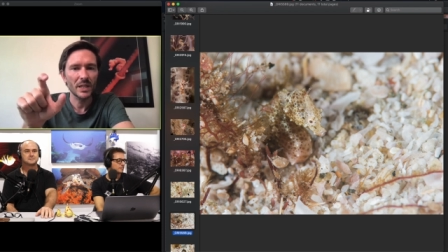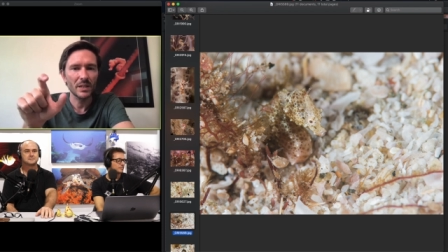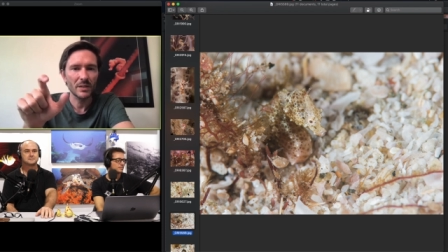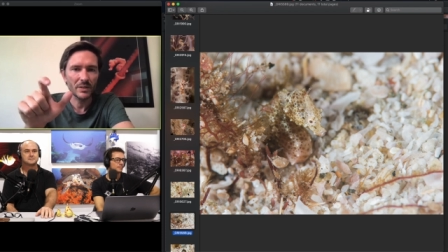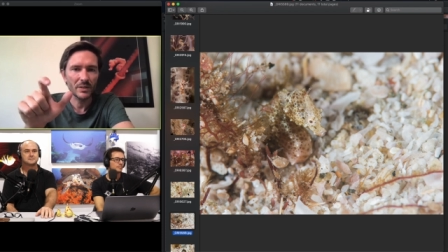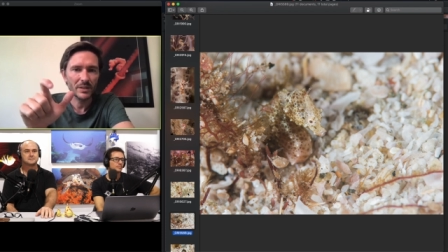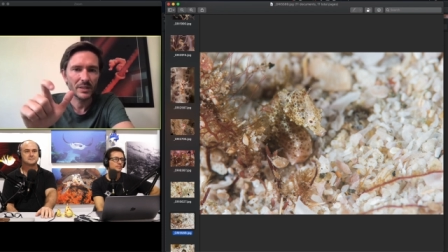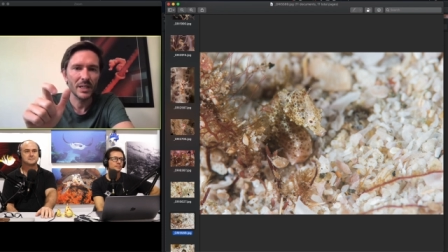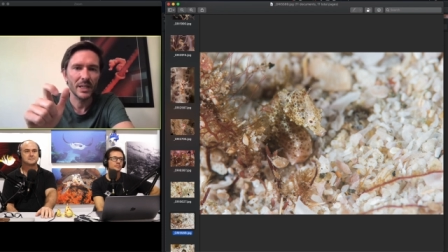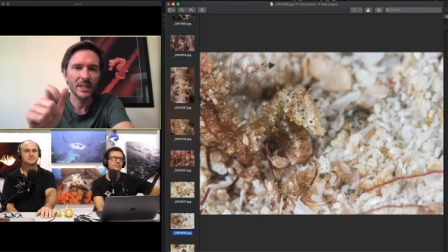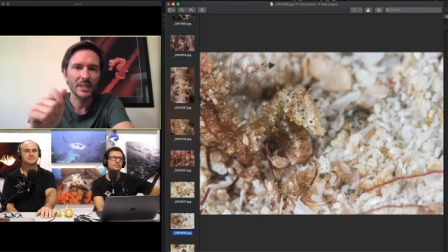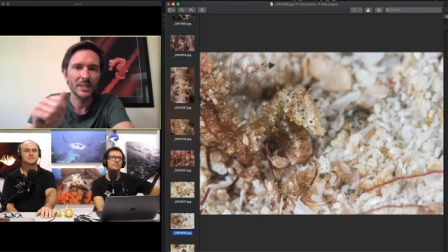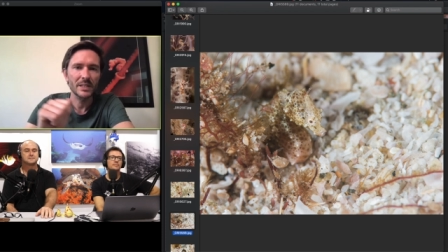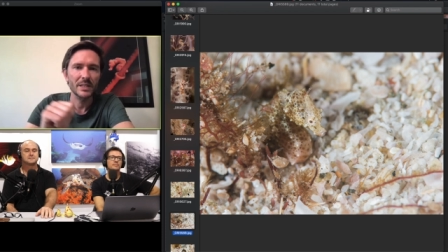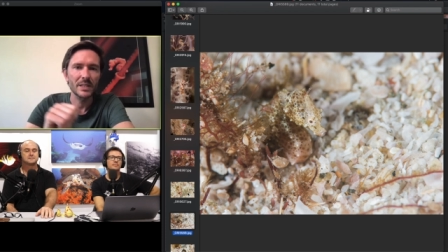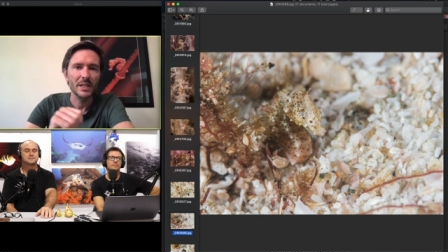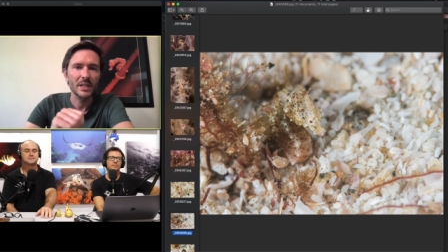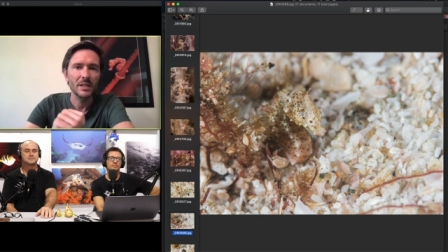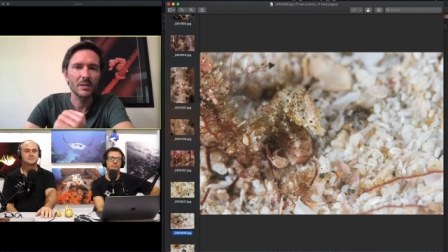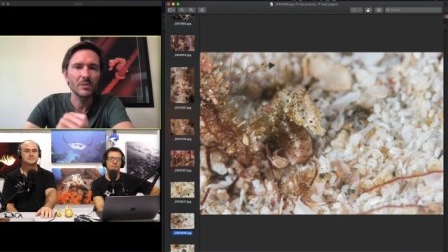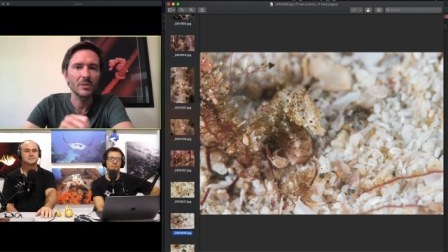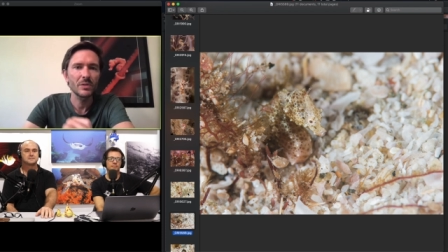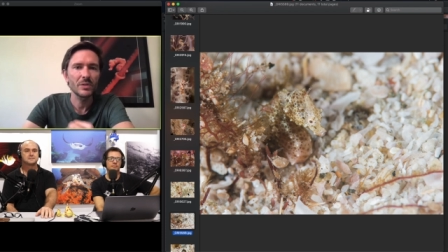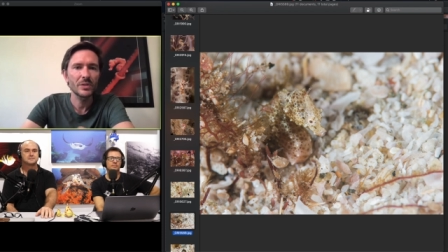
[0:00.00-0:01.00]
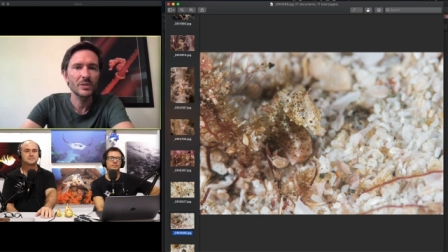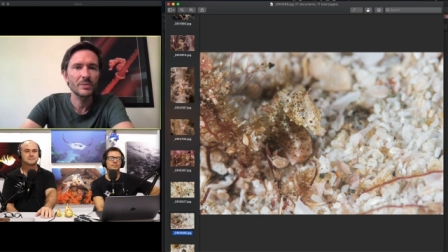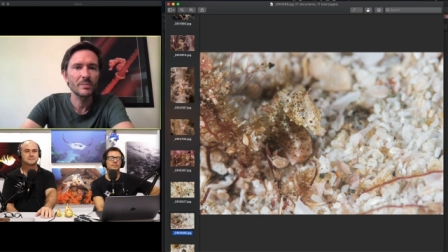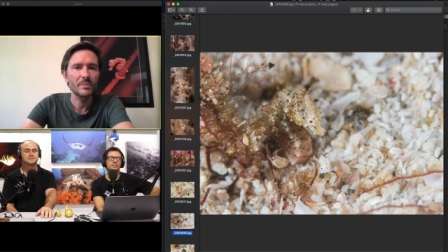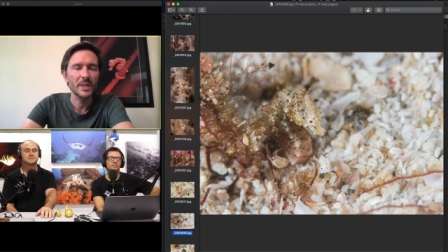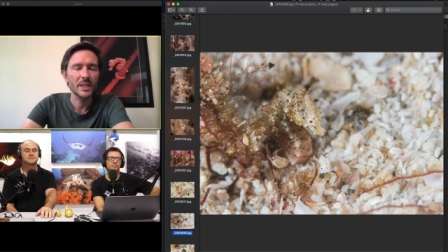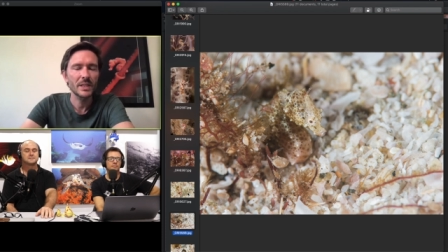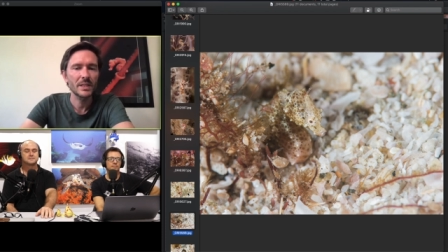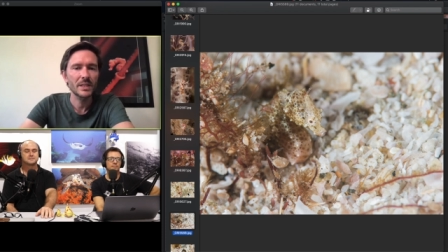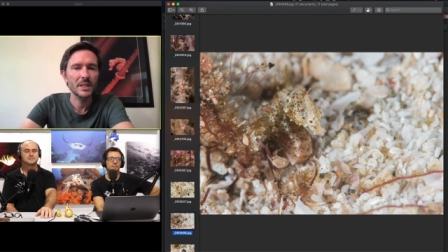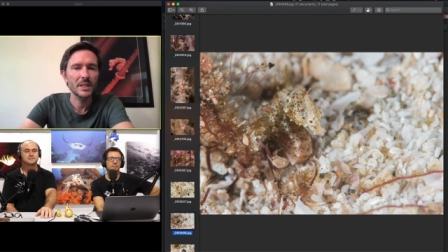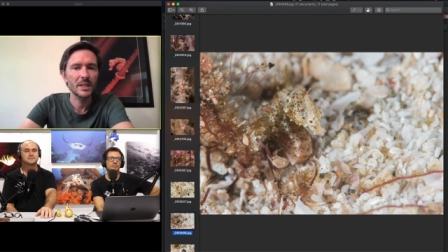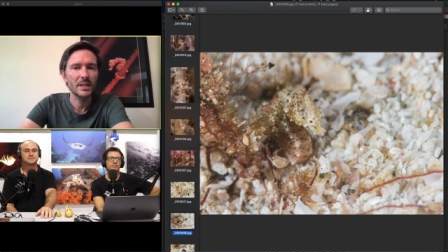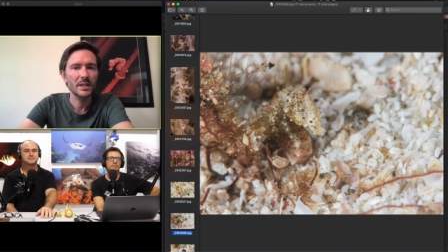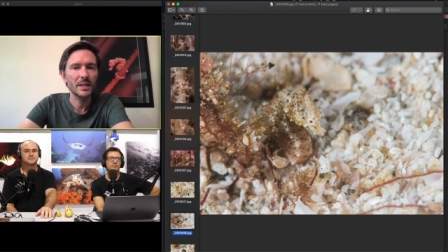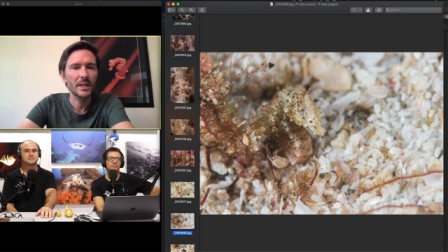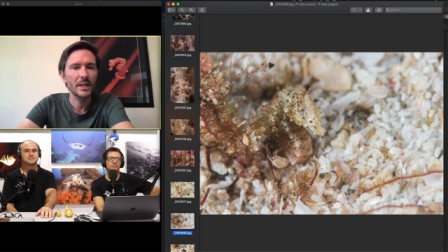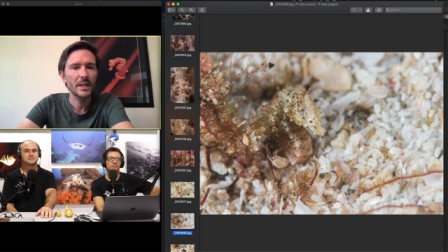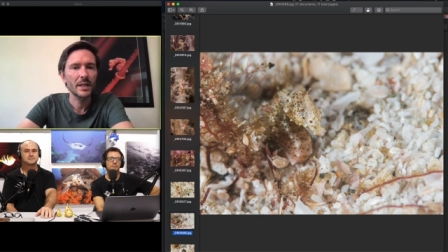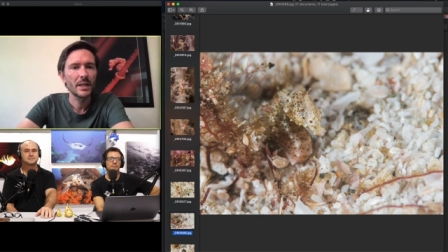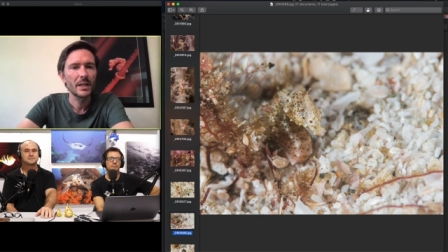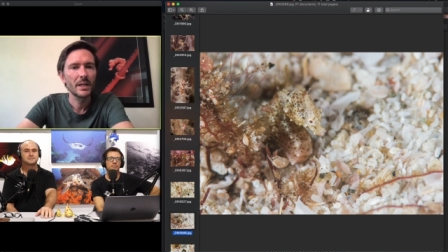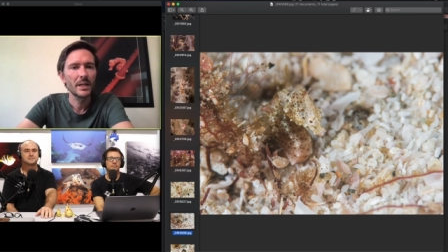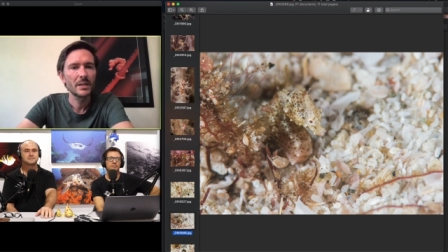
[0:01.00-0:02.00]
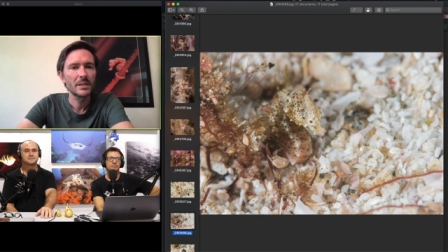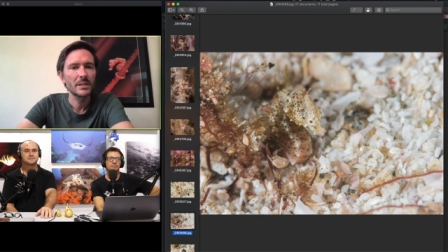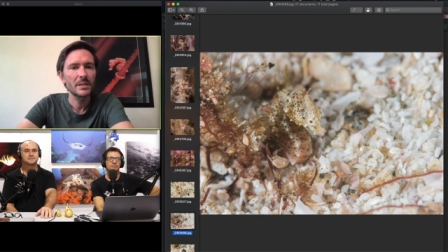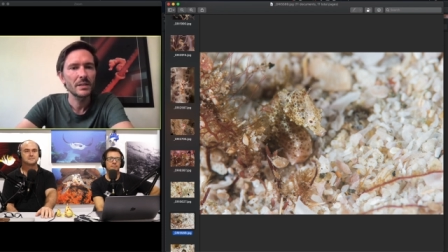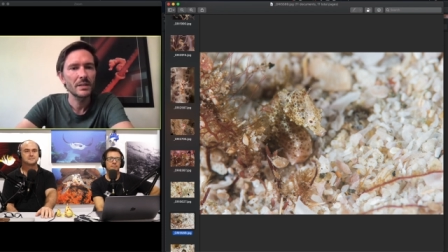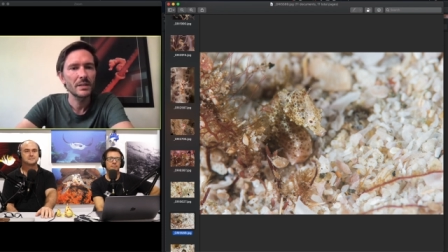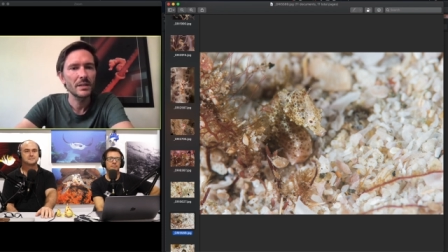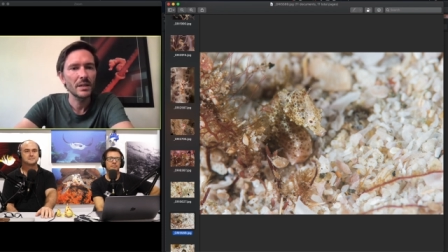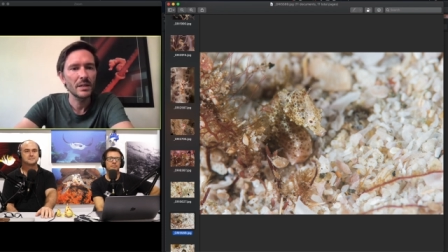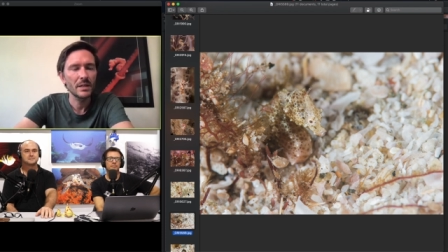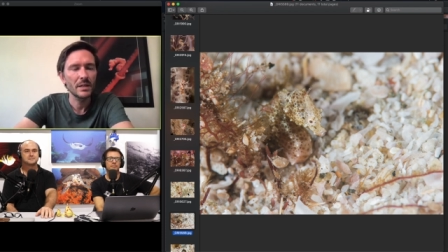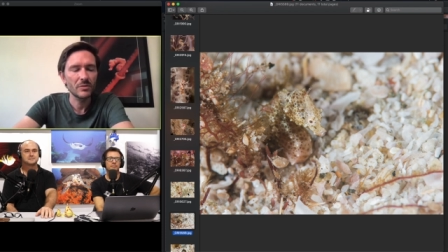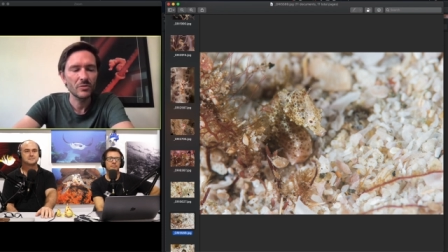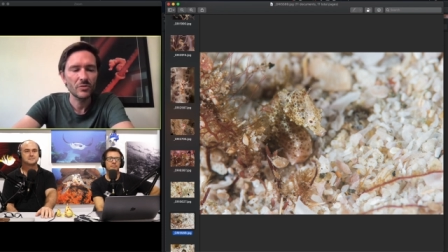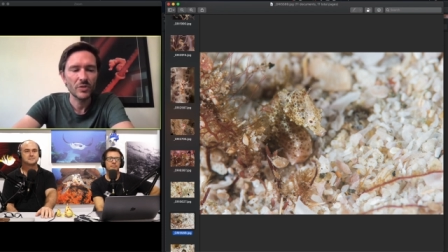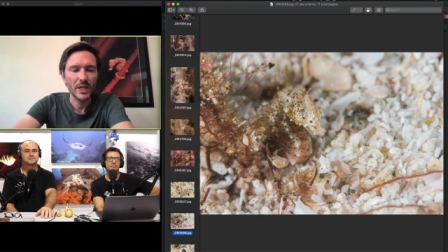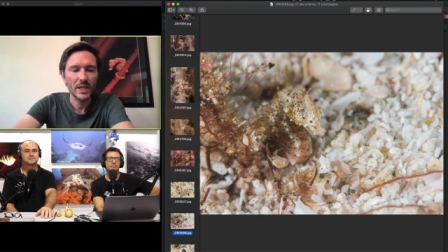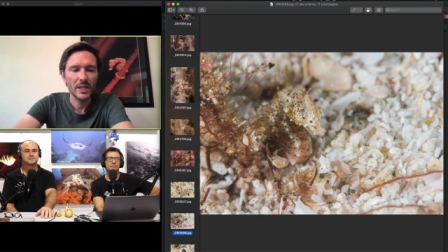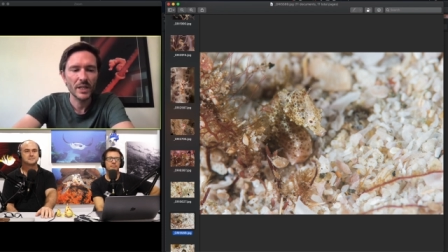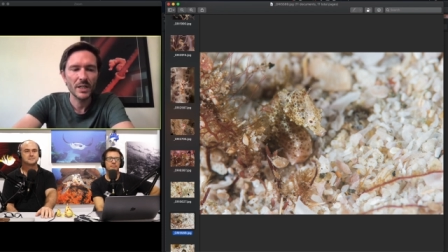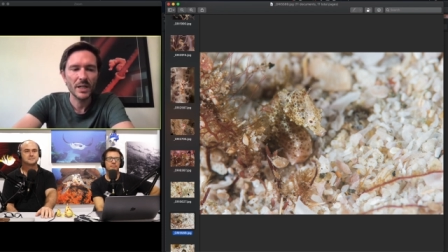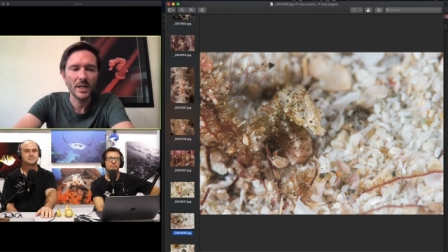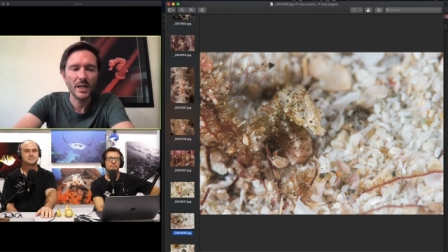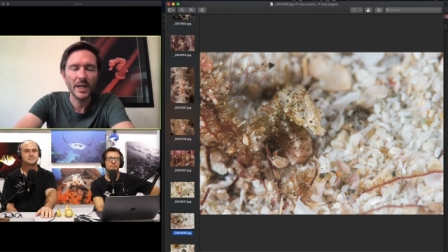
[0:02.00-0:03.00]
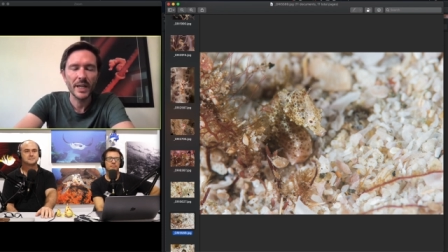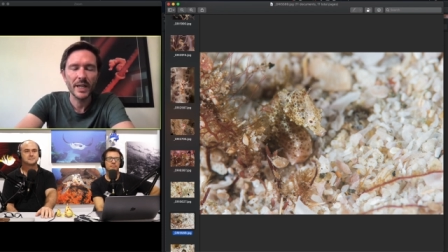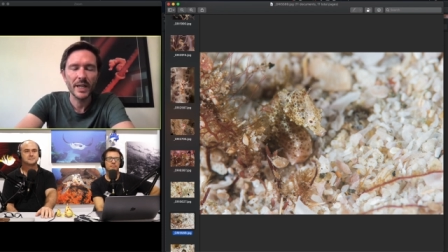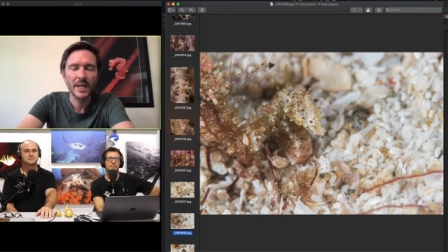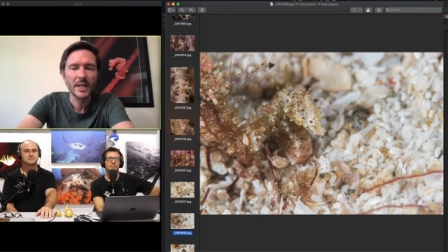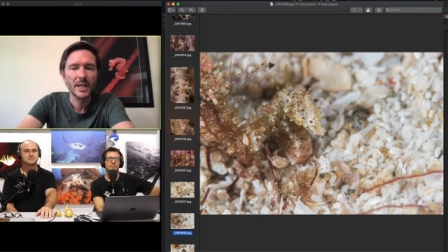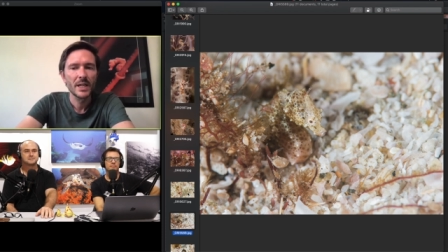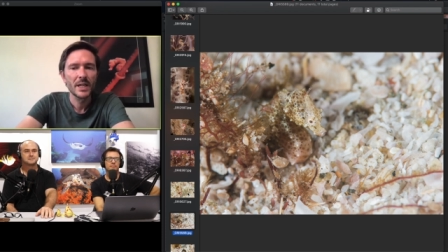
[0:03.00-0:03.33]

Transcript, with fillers: looks like a seahorse basically to the untrained eye.